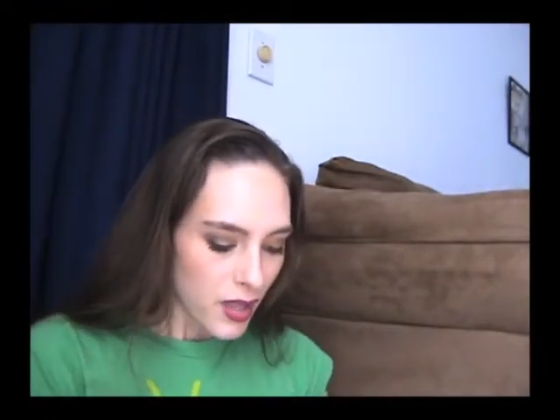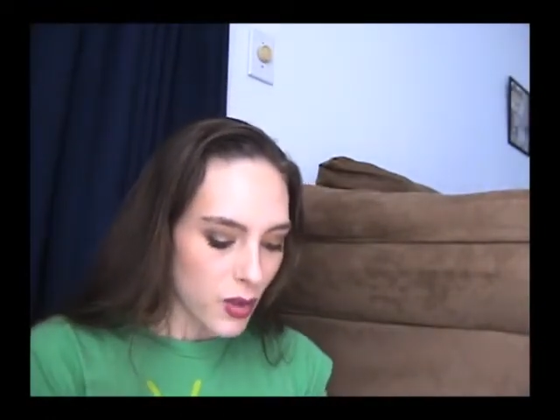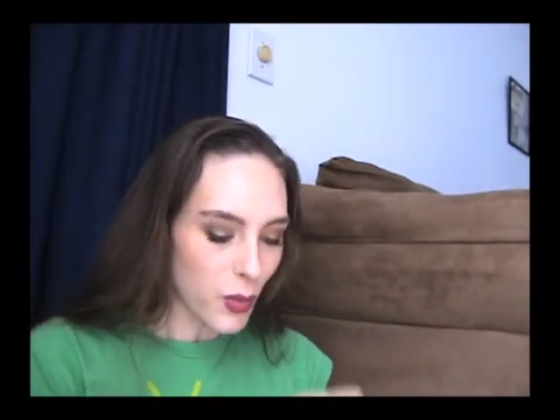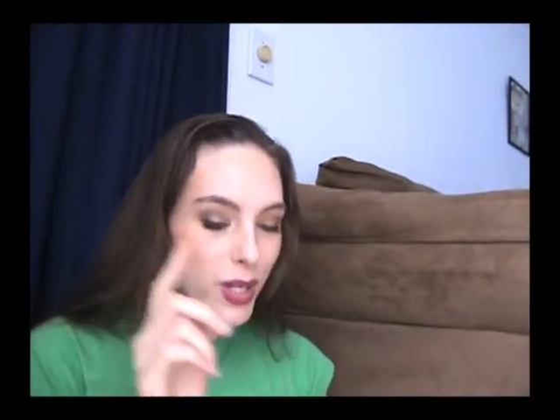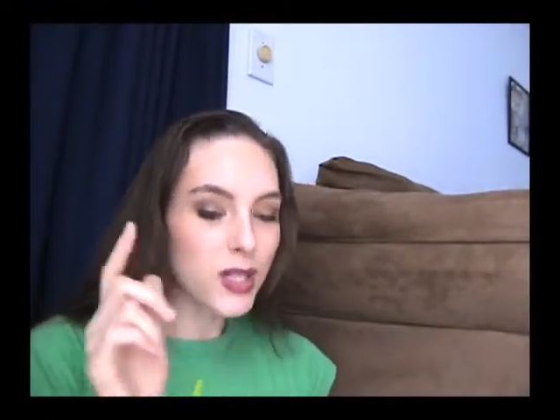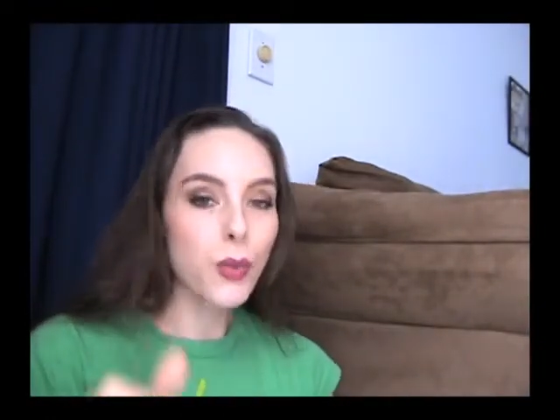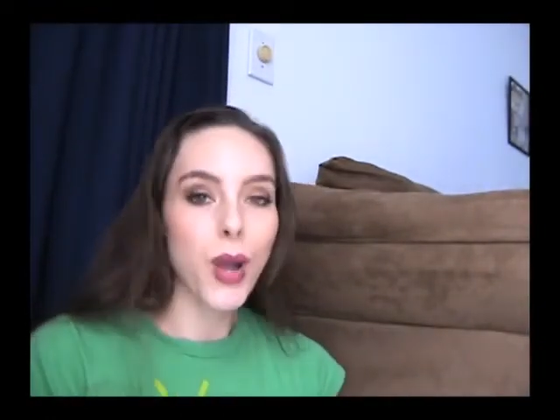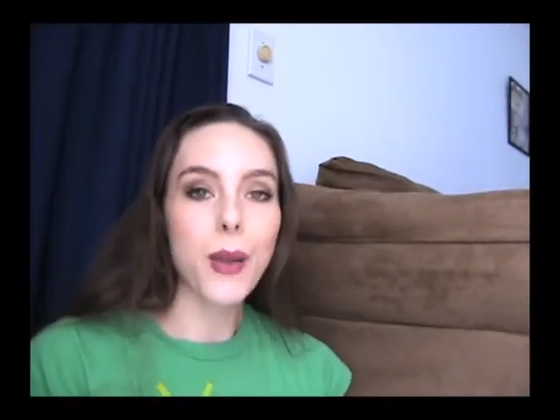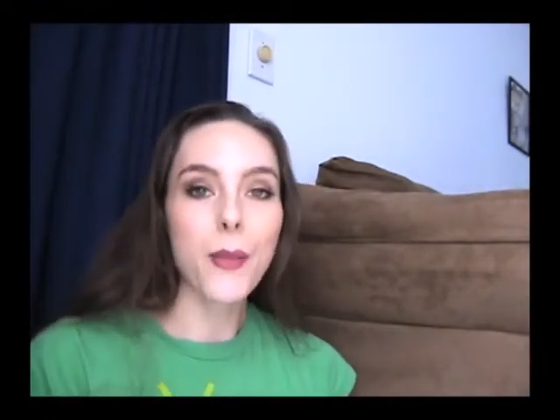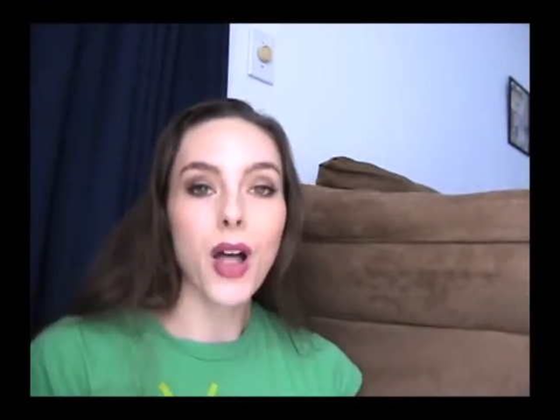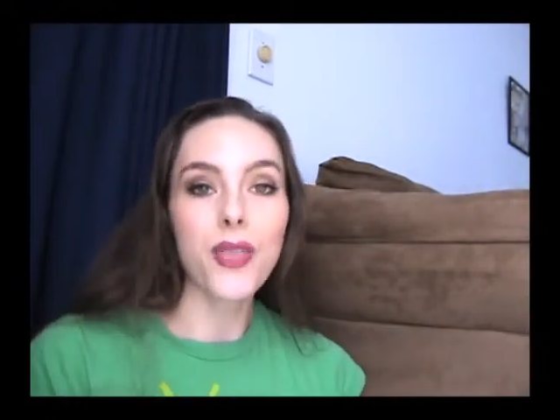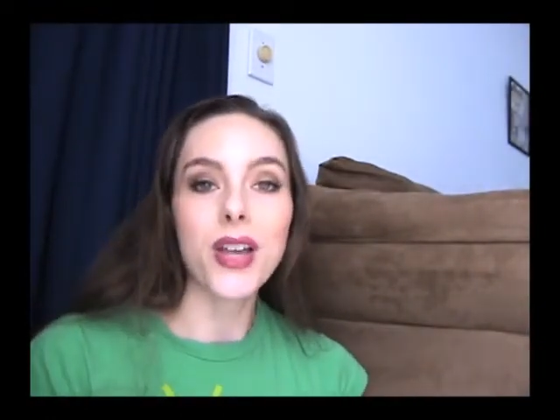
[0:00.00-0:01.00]
the reason why I
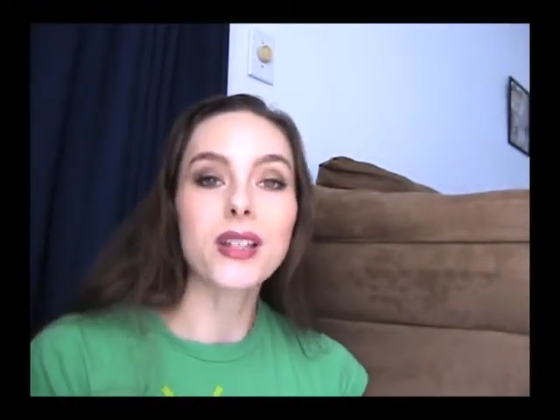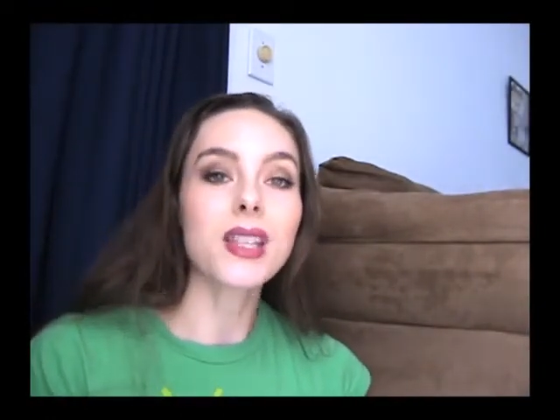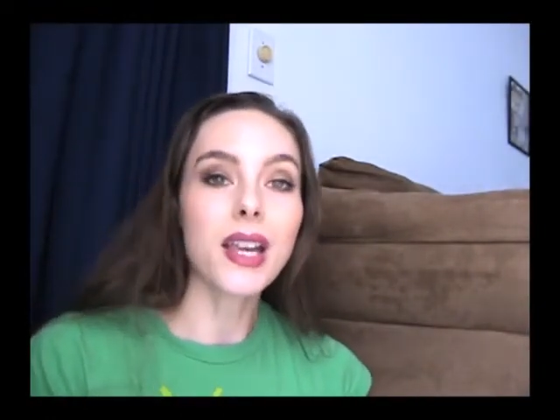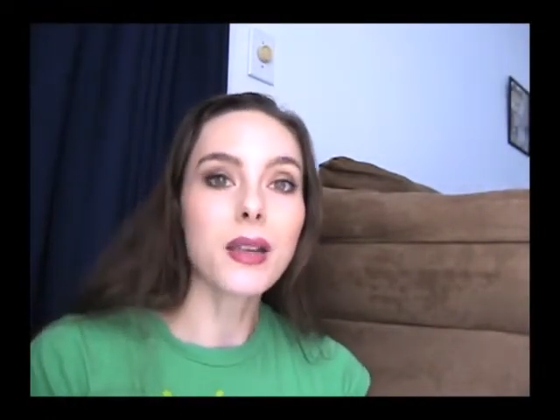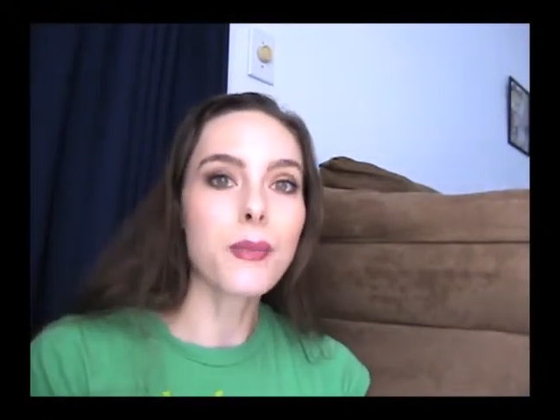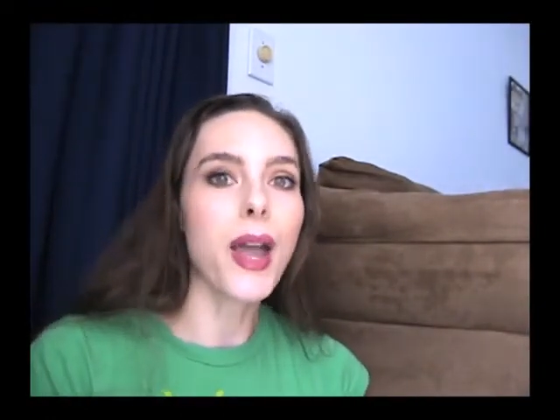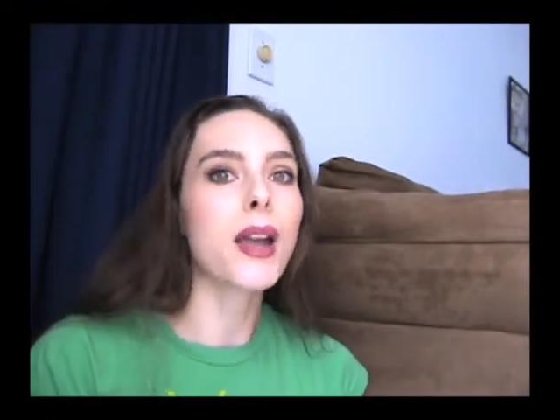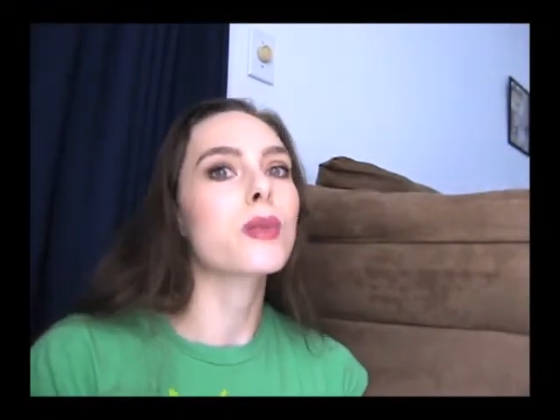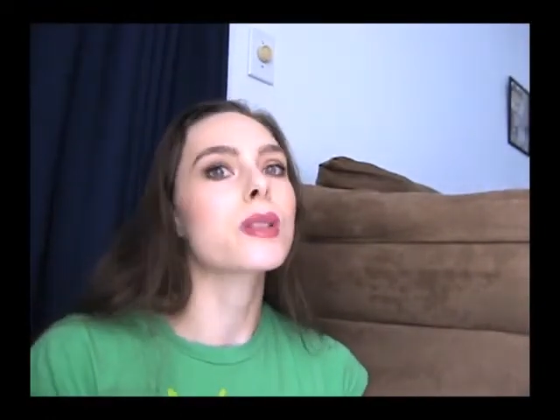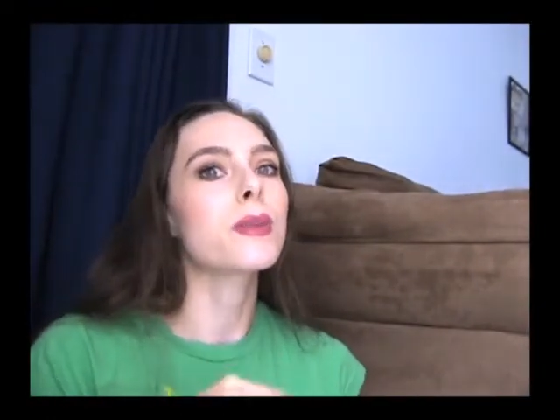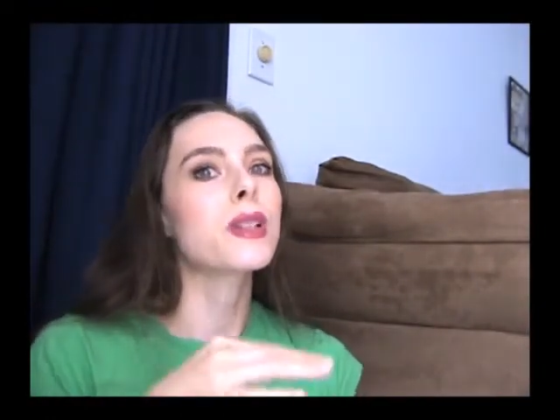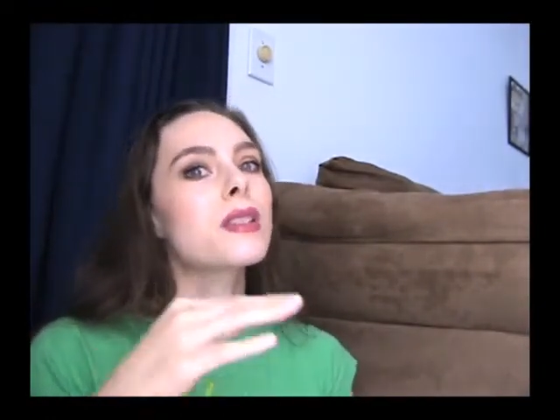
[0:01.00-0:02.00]
bought that second bag
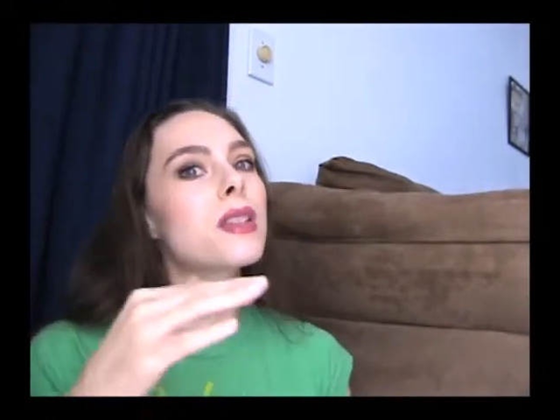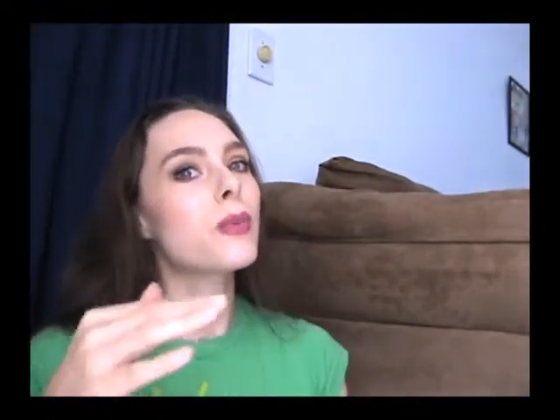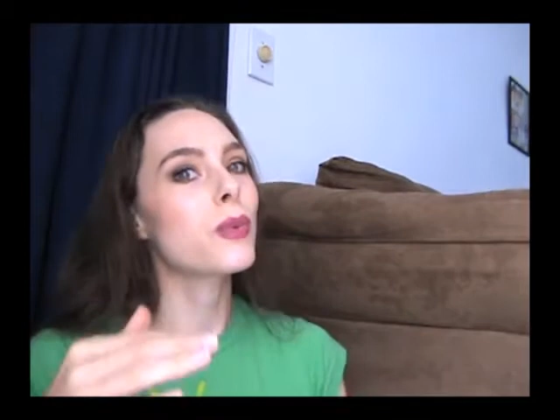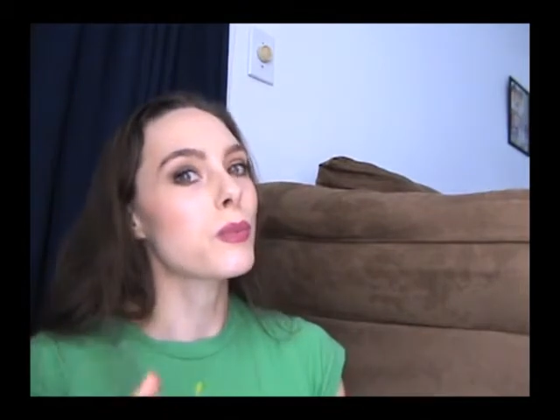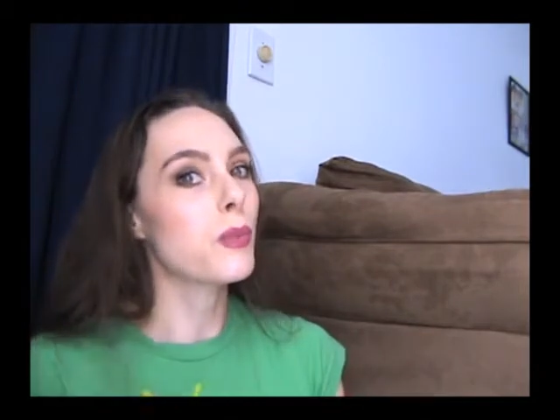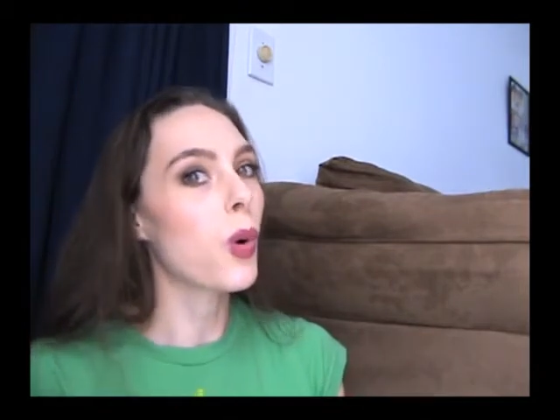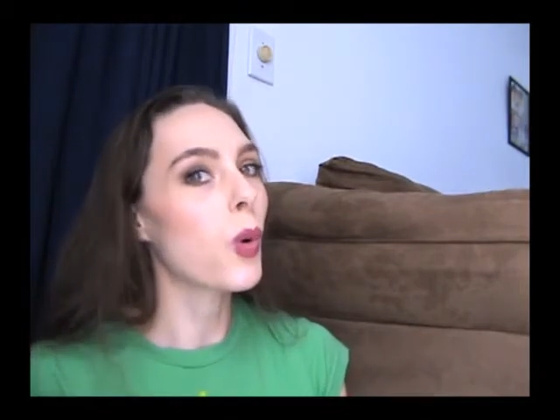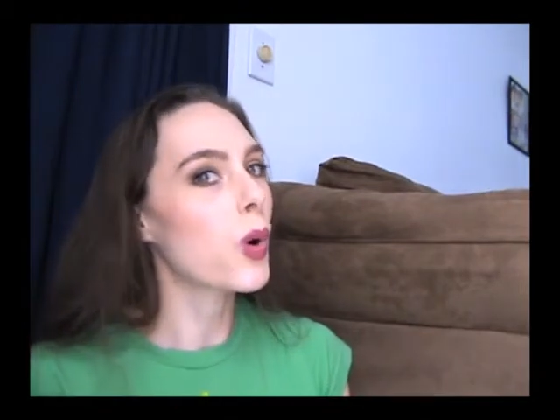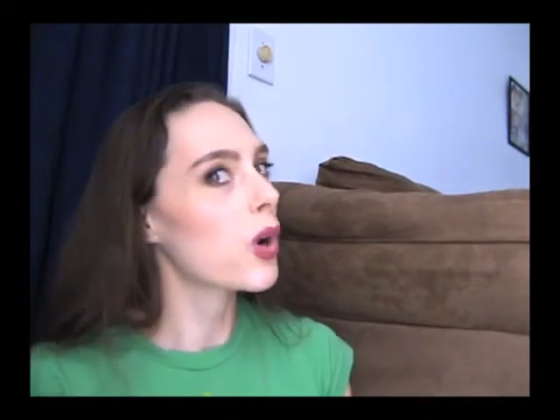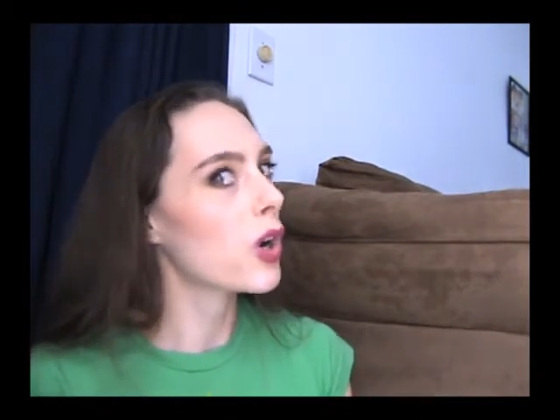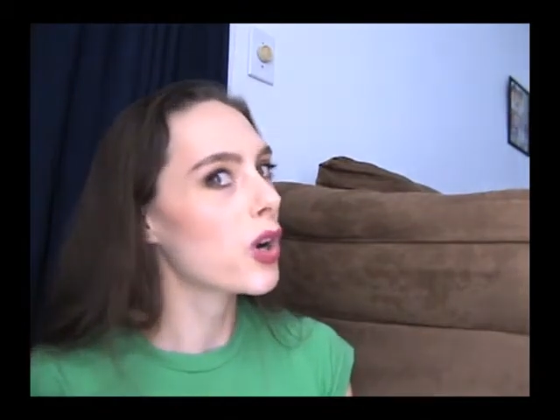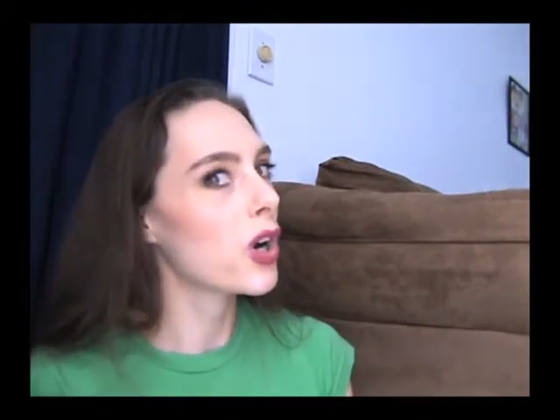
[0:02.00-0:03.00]
was because there were
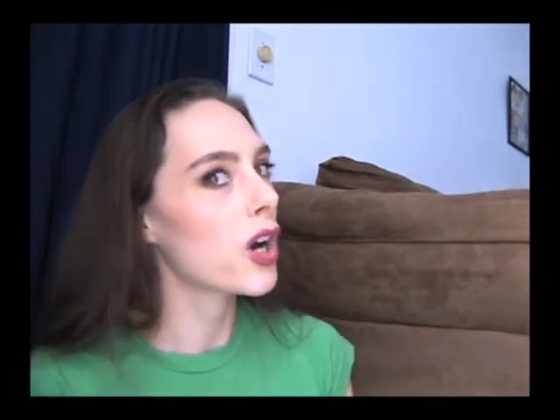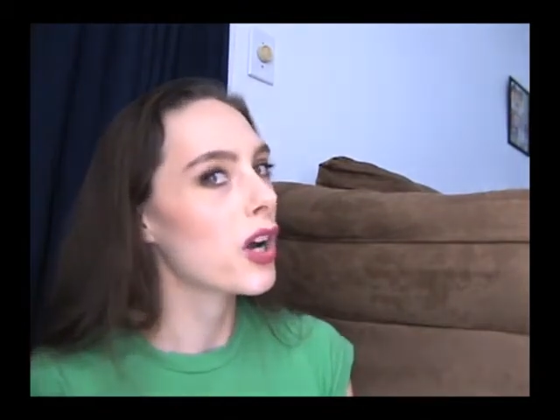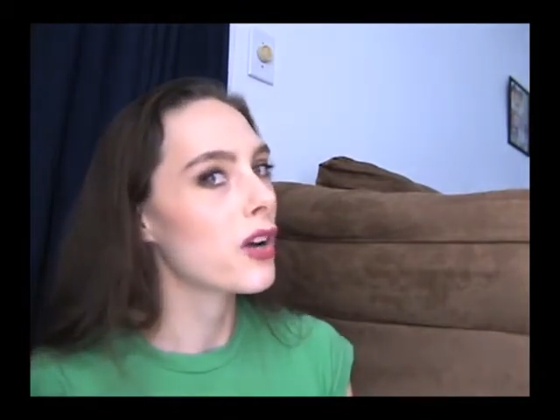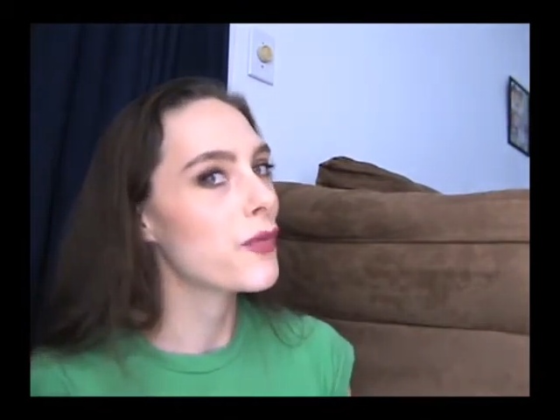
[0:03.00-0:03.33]
more